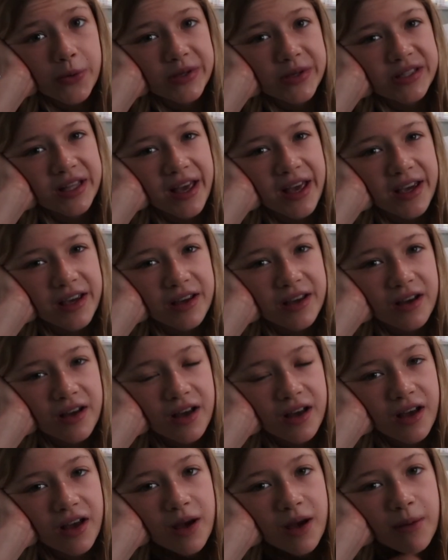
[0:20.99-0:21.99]
it's like
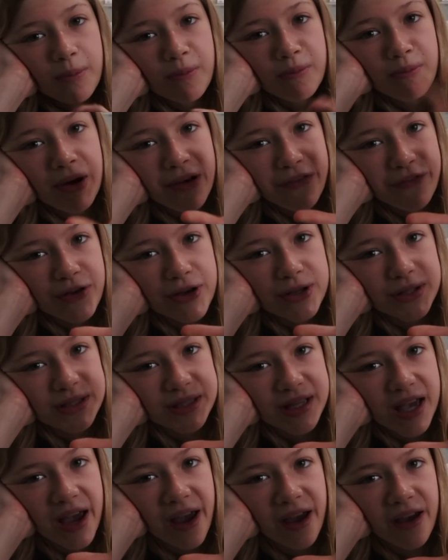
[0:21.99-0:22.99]
my first
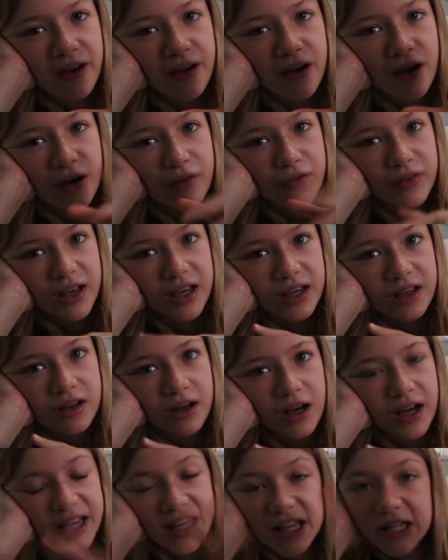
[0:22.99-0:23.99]
day of like,
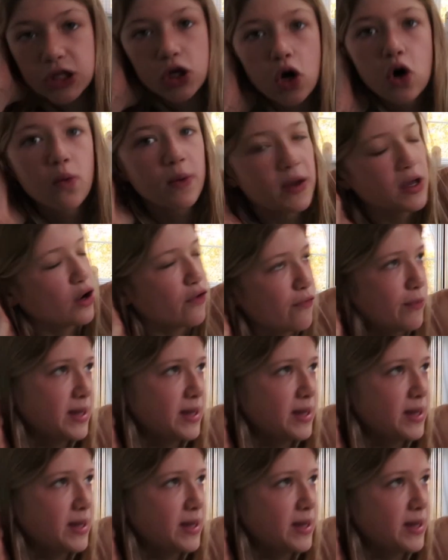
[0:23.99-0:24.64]
I get this whole week off